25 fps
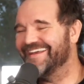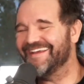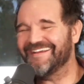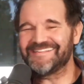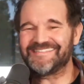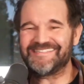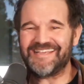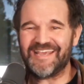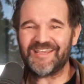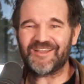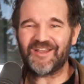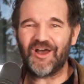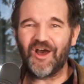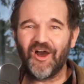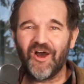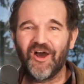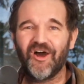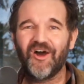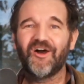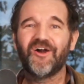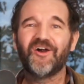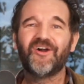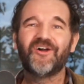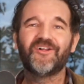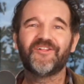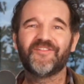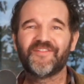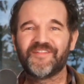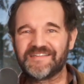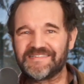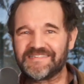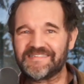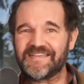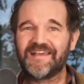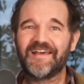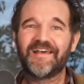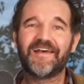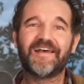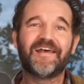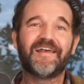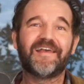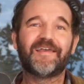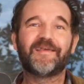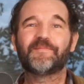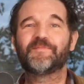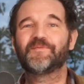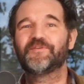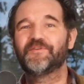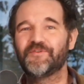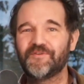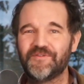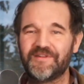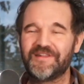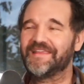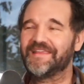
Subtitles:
take all the time you